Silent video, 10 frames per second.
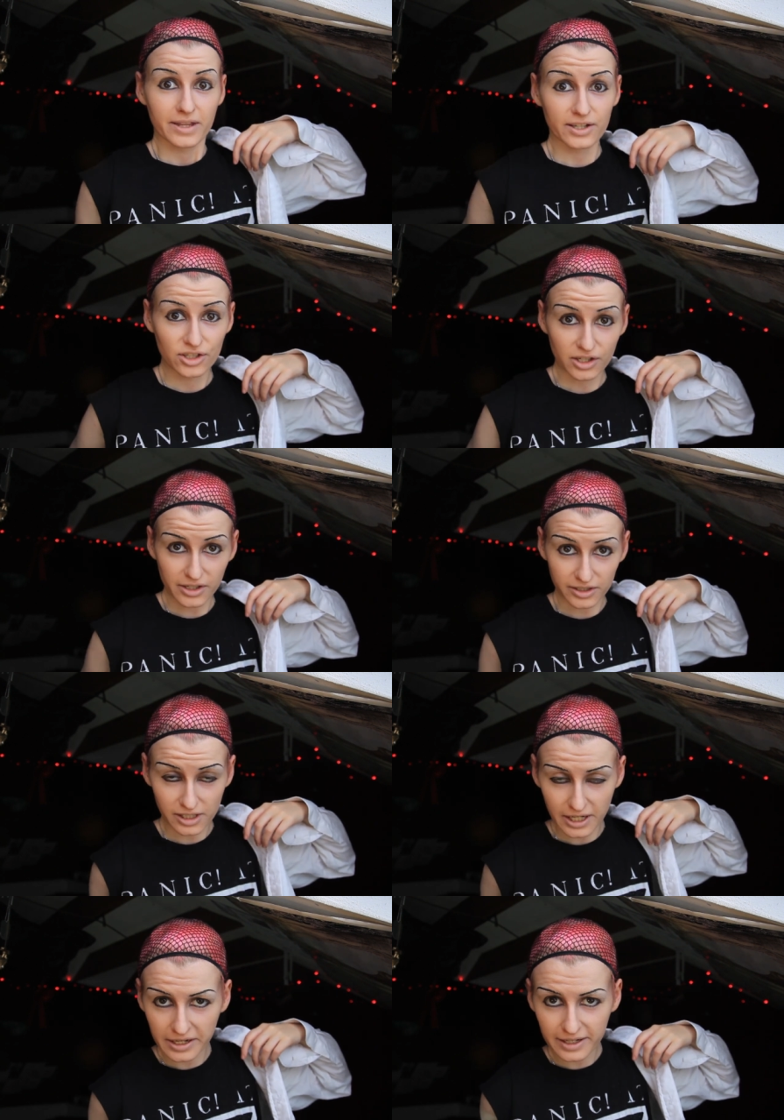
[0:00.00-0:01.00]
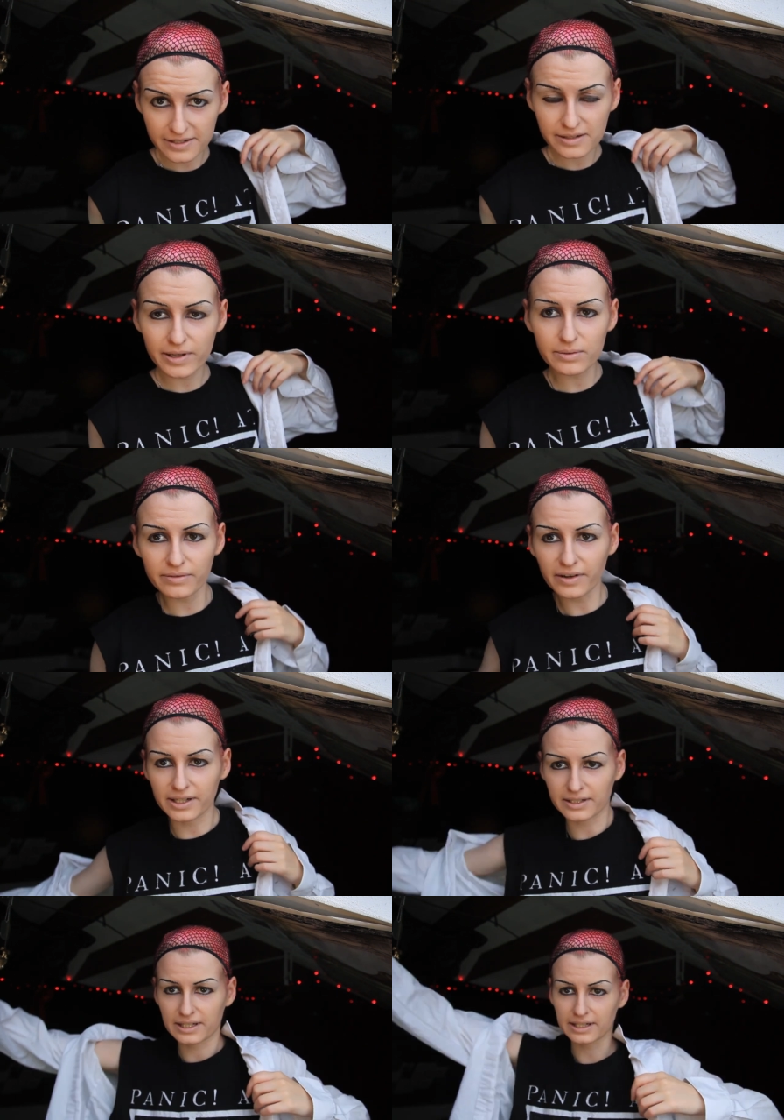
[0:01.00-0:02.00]
this shirt, because it's meant to be very
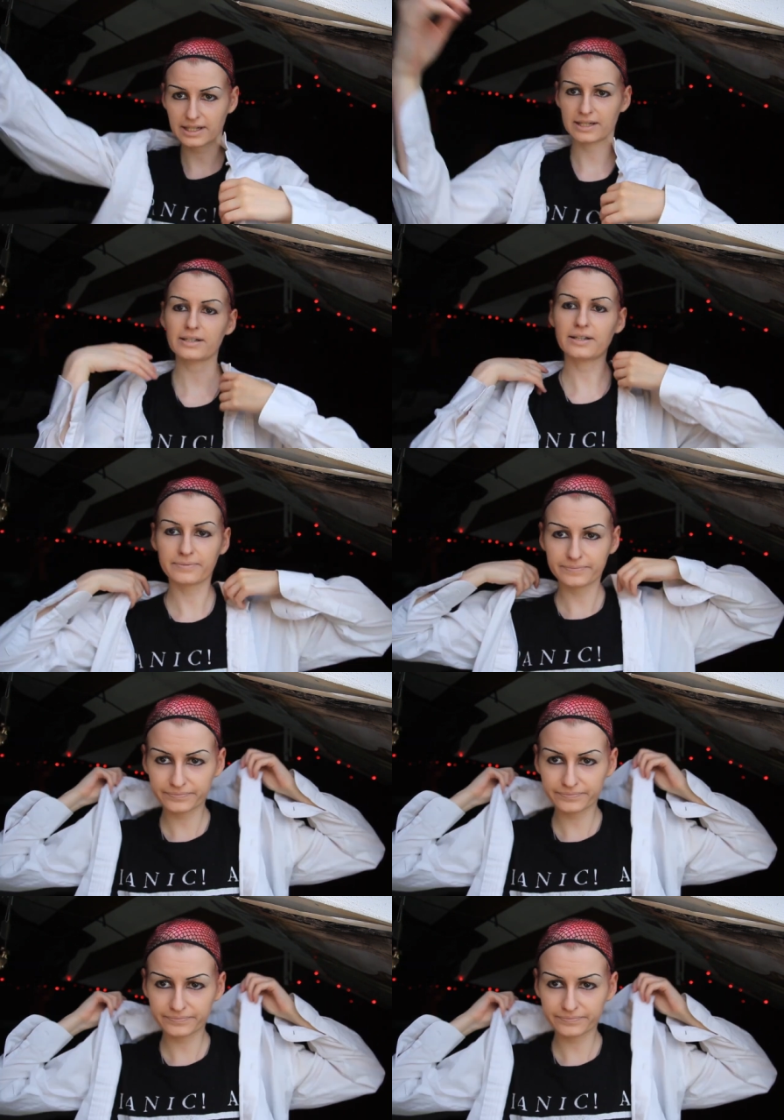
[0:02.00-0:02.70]
clean.